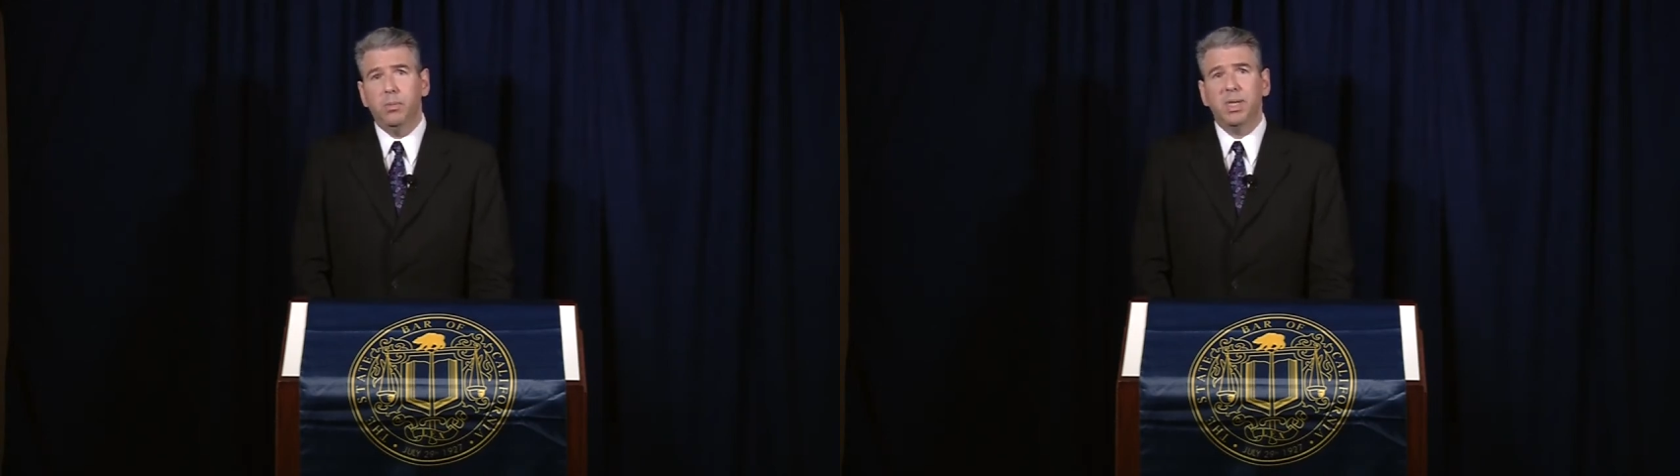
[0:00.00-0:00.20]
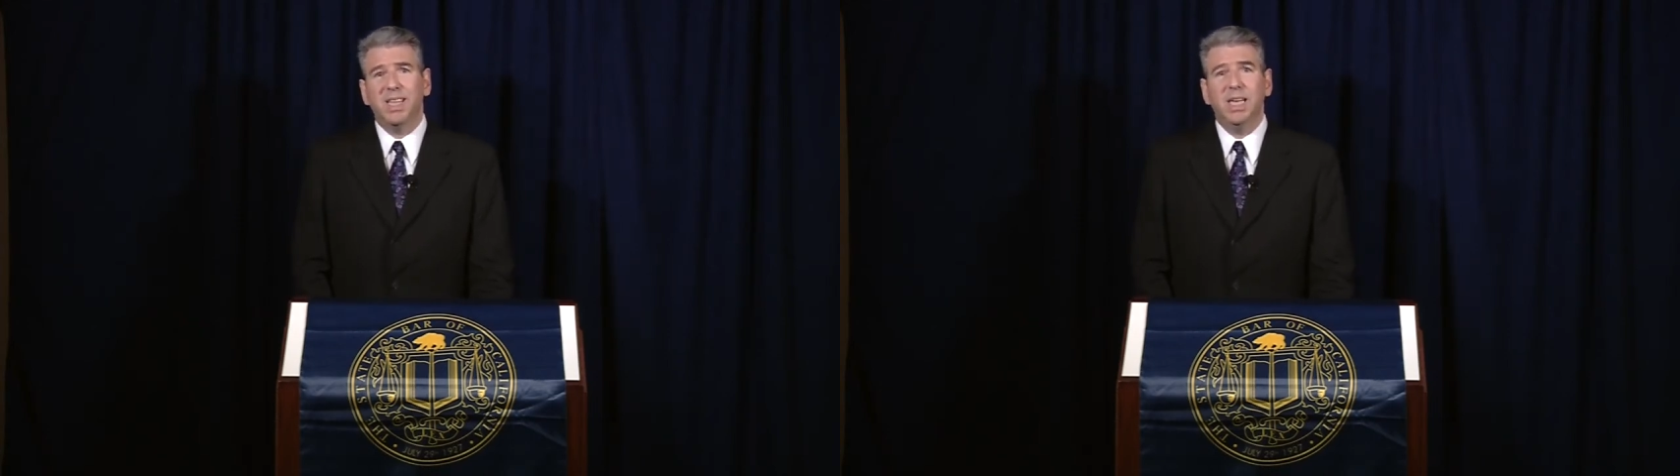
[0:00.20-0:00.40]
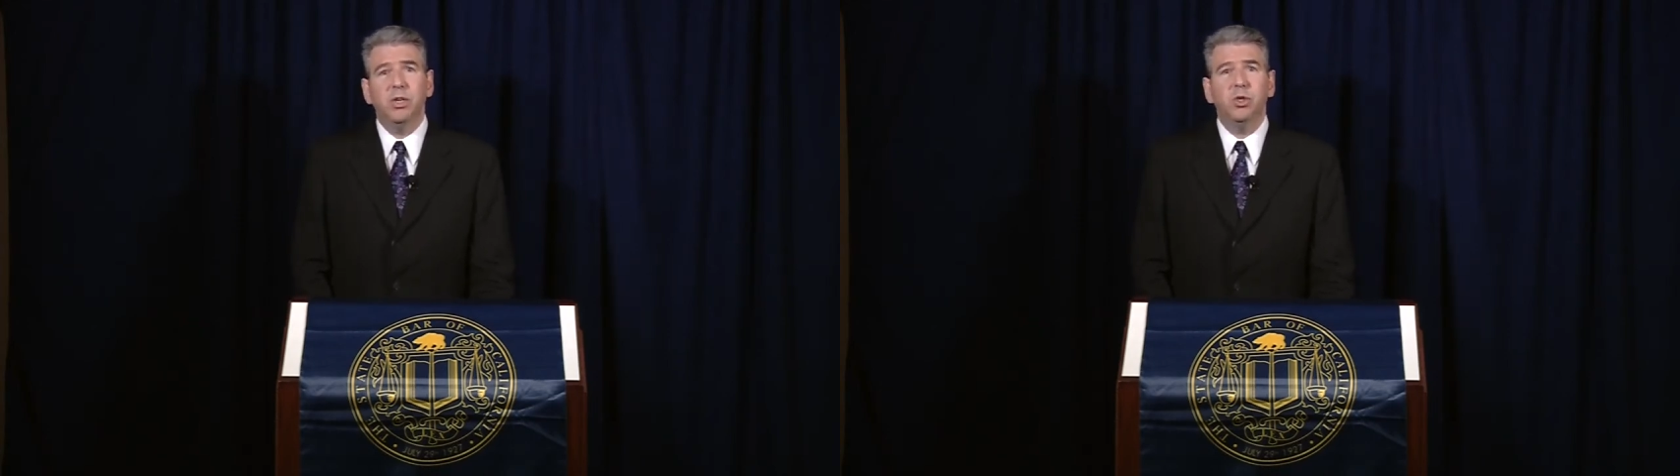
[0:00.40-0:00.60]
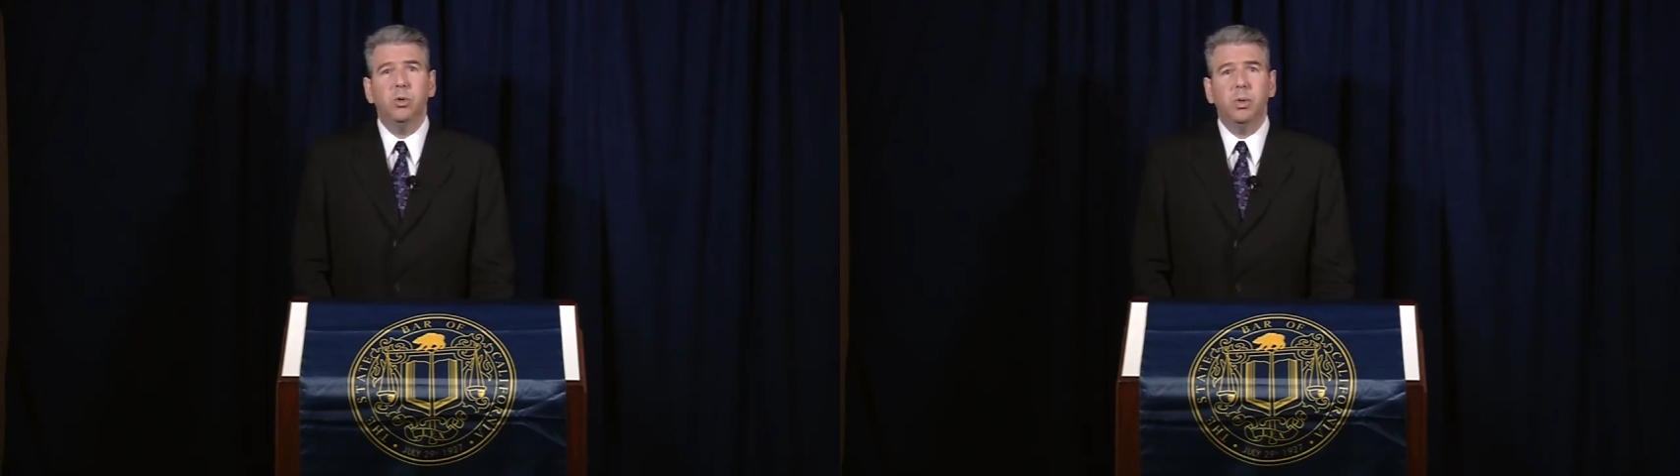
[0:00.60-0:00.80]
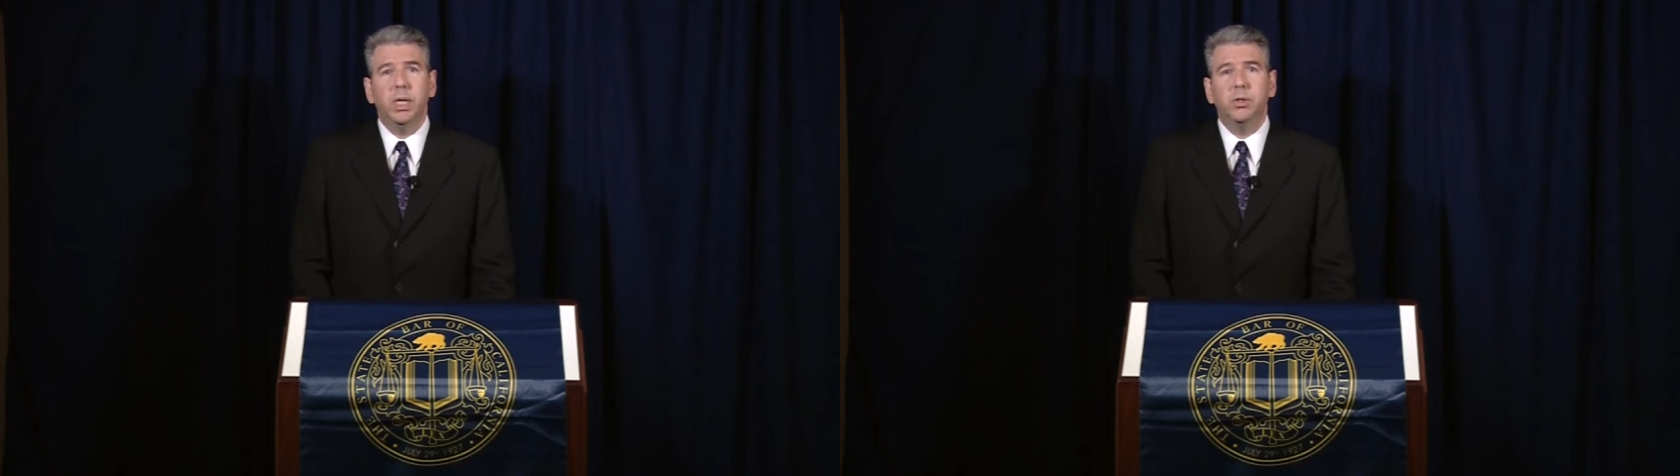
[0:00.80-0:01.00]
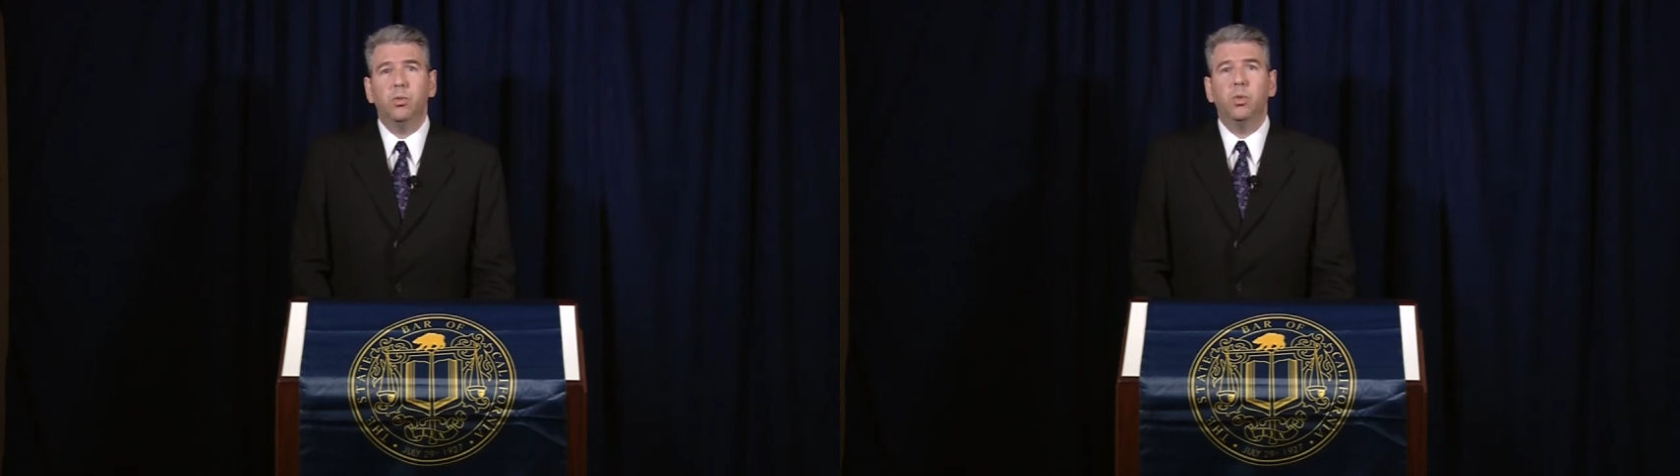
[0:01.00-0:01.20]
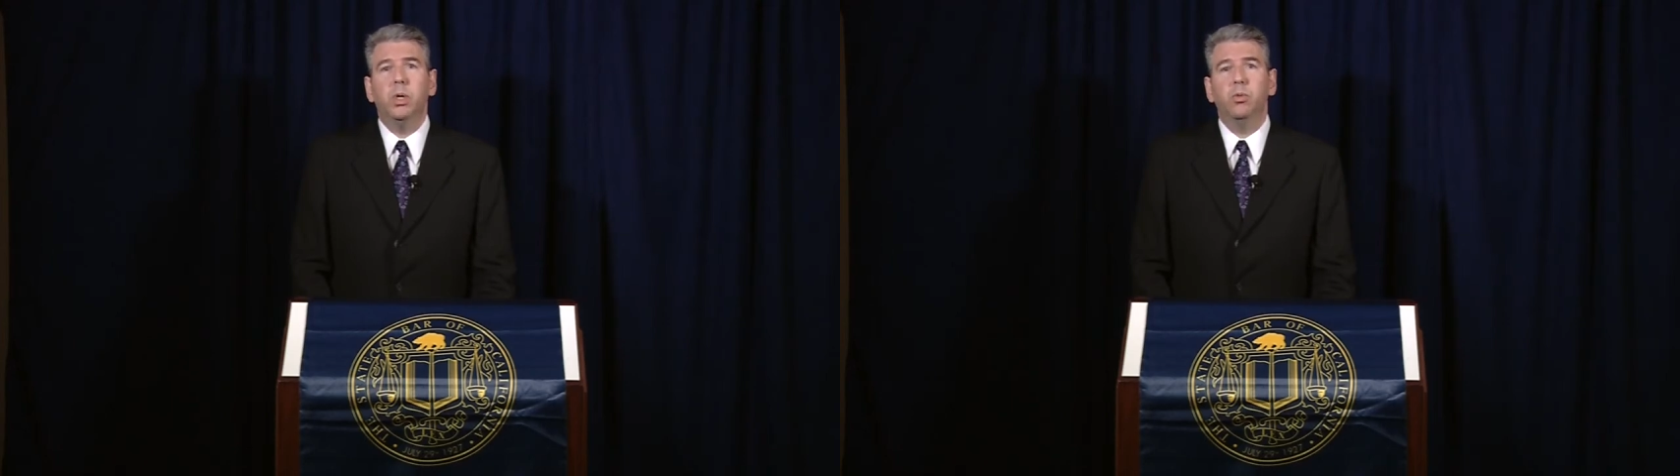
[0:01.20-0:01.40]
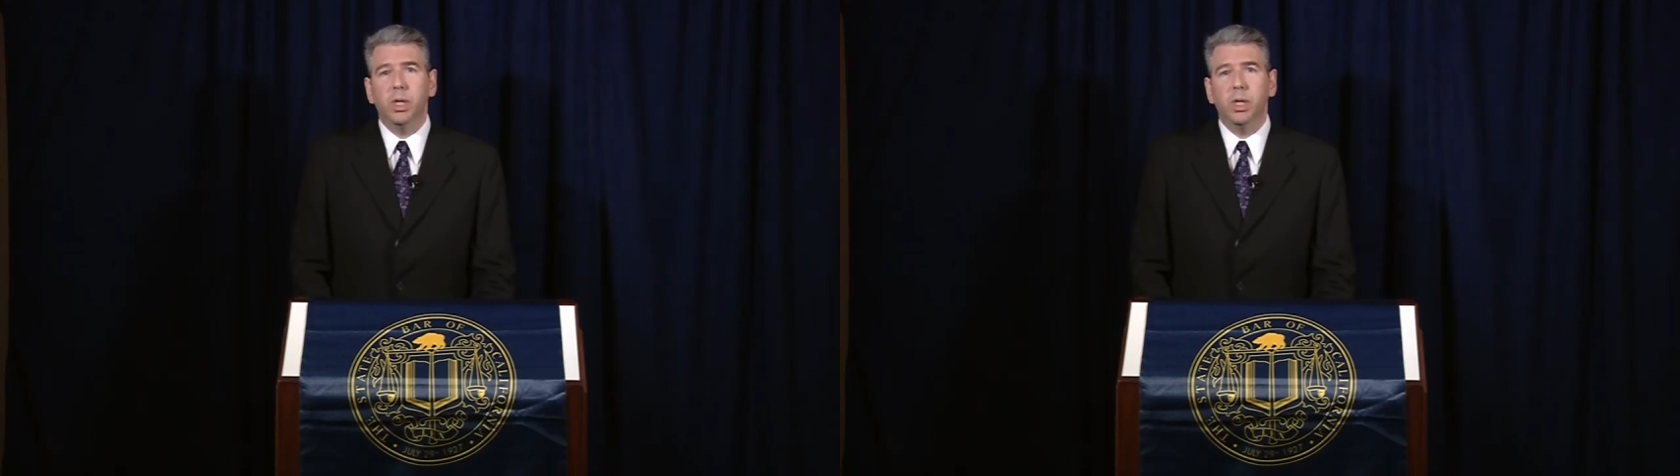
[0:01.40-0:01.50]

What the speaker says: but the issue is we